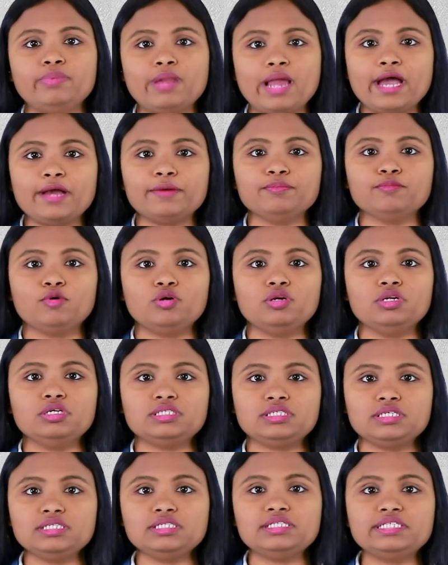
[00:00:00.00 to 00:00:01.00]
black
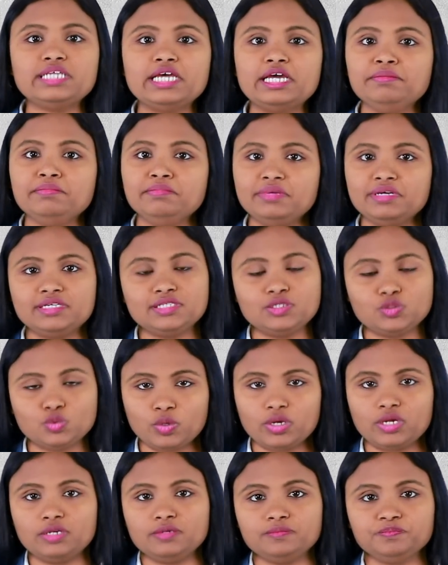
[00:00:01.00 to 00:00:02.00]
molasses, then mix
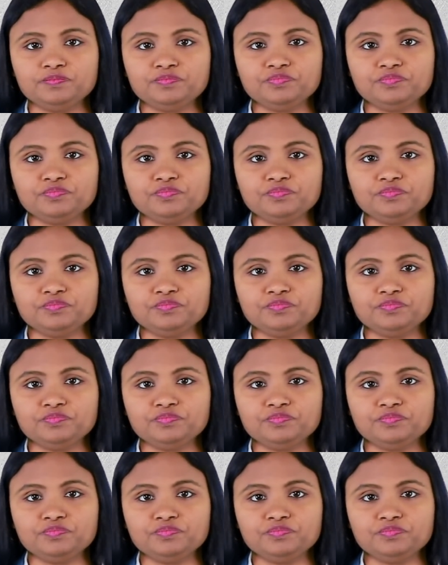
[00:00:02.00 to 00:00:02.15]
well.